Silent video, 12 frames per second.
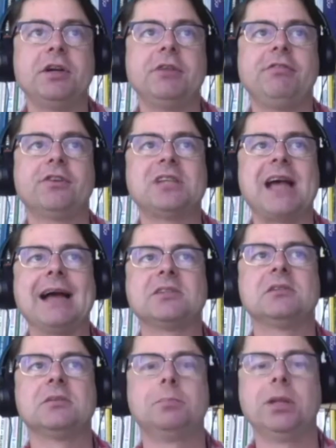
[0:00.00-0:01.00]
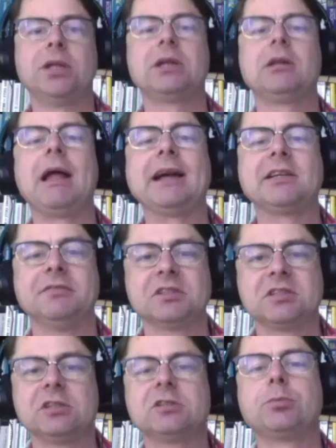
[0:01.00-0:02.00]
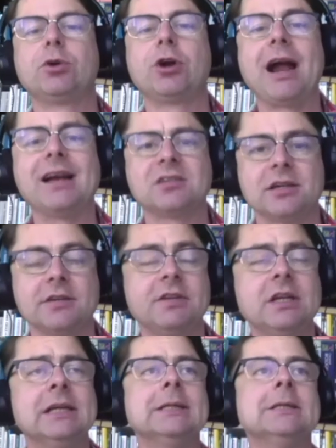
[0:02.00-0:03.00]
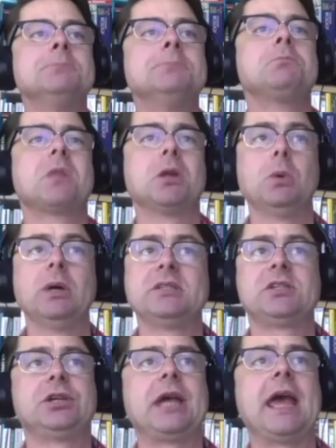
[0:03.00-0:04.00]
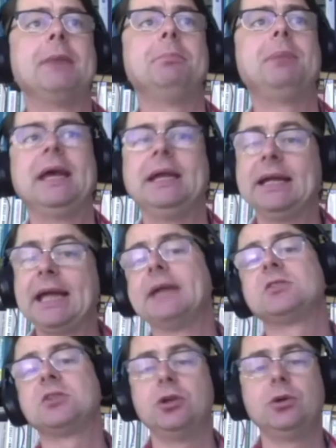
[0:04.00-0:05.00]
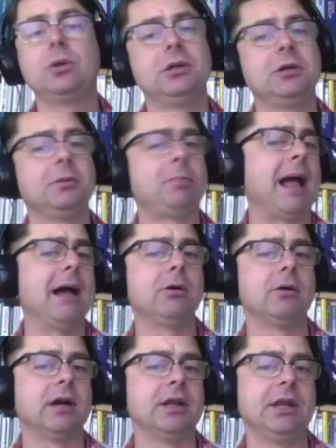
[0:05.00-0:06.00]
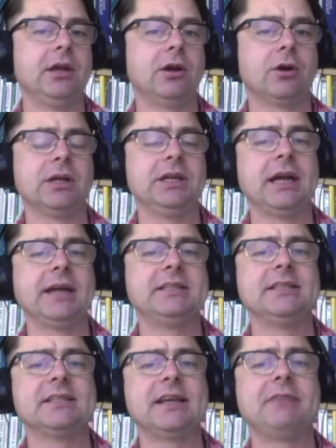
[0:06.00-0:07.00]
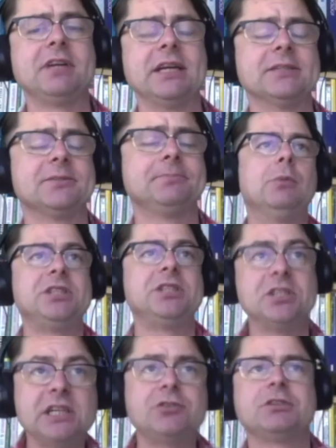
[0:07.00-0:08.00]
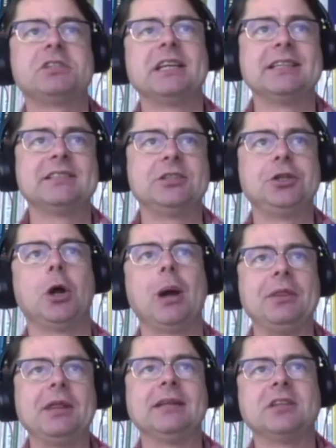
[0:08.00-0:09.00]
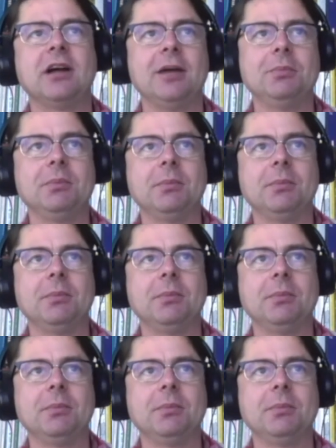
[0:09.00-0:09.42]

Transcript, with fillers: acts as a political activist, as a progressive, was to campaign against nuclear power in the early 1970s, which is interesting because, you know, at that time,